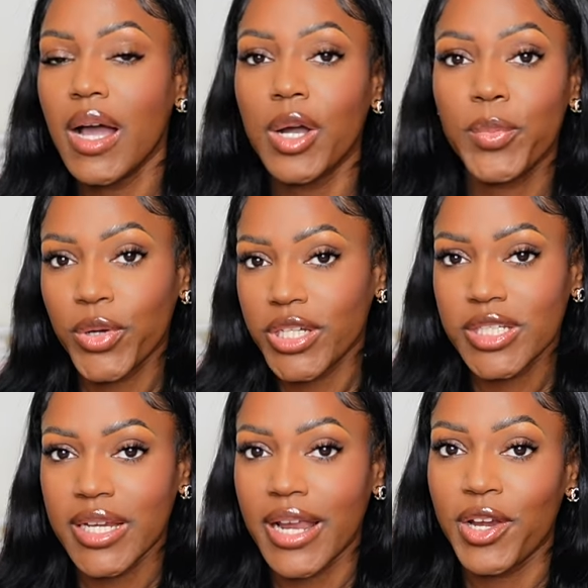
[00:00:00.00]

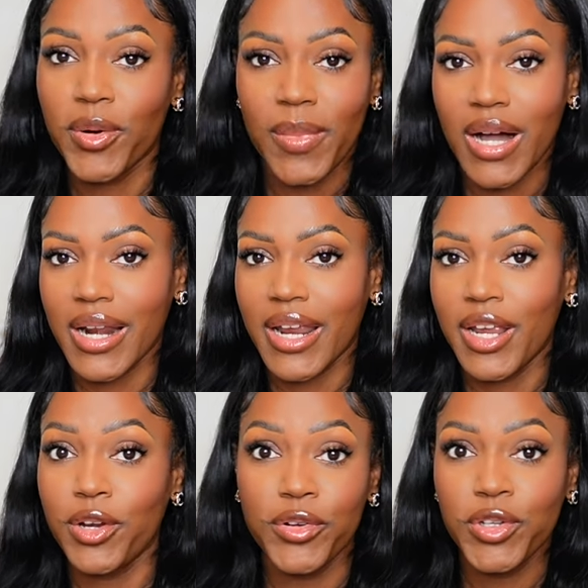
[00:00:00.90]
appreciate your body,
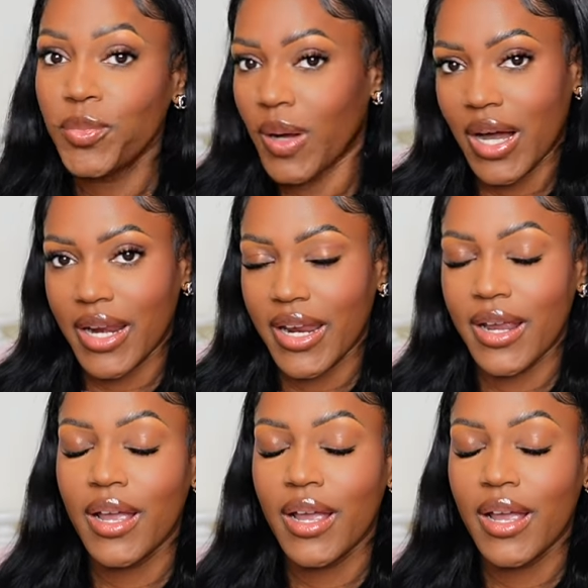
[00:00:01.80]
your new body.